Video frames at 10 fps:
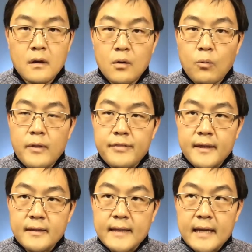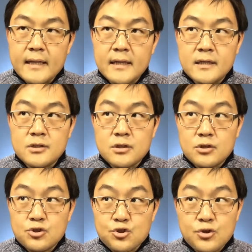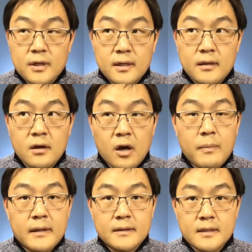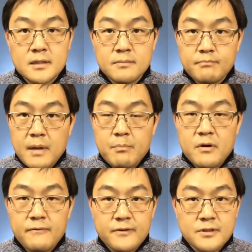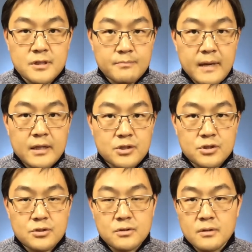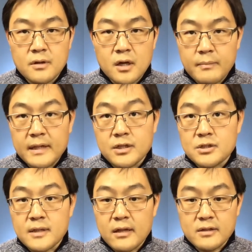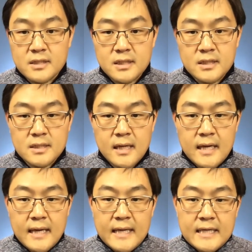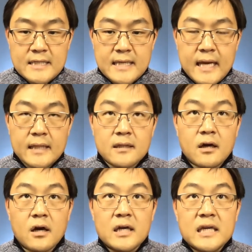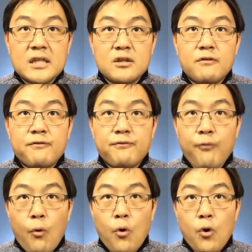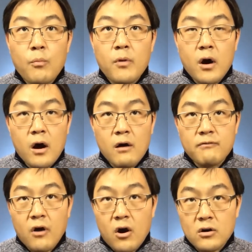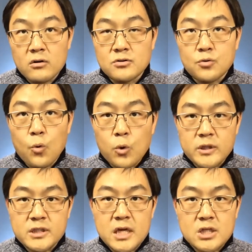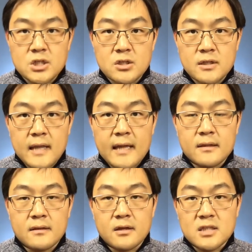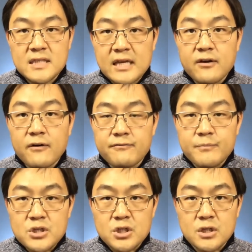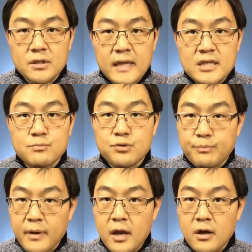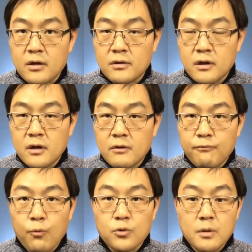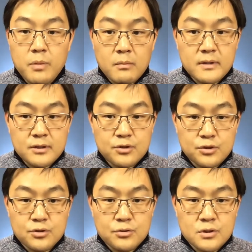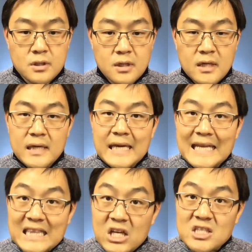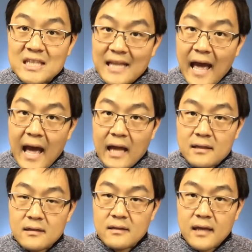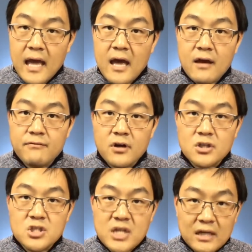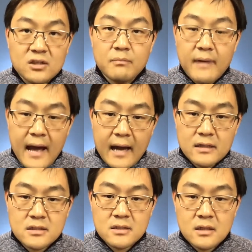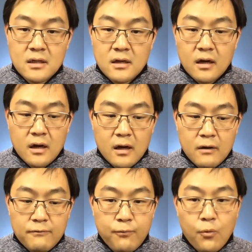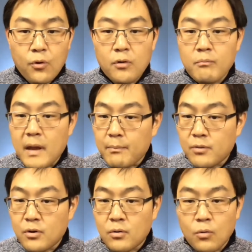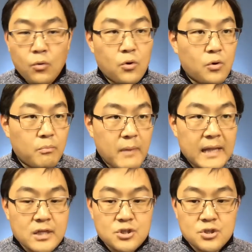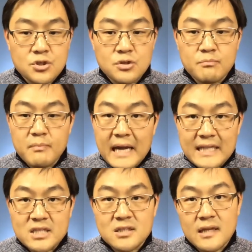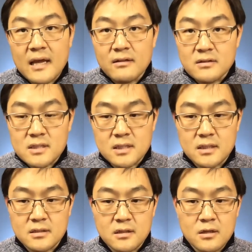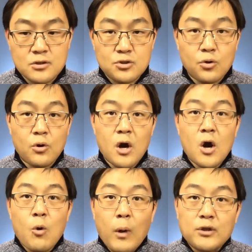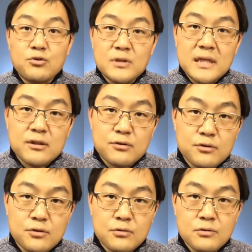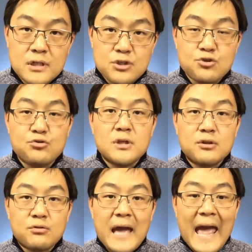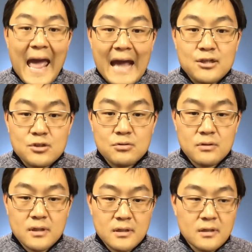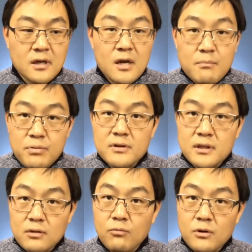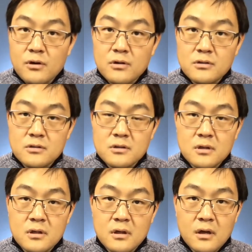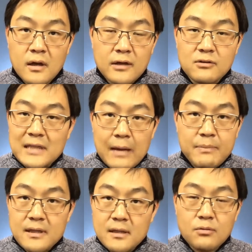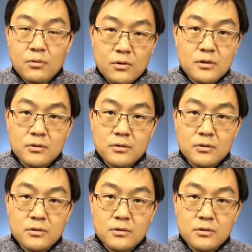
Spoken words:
One thing that is tricky about this member versus manager managed LLCs is that in the form of articles of organization that the state of Michigan has prepared for the public to use, it does not have a check the box for member or manager managed LLCs. So what you need to do is you need to actually put in the words, either type it in or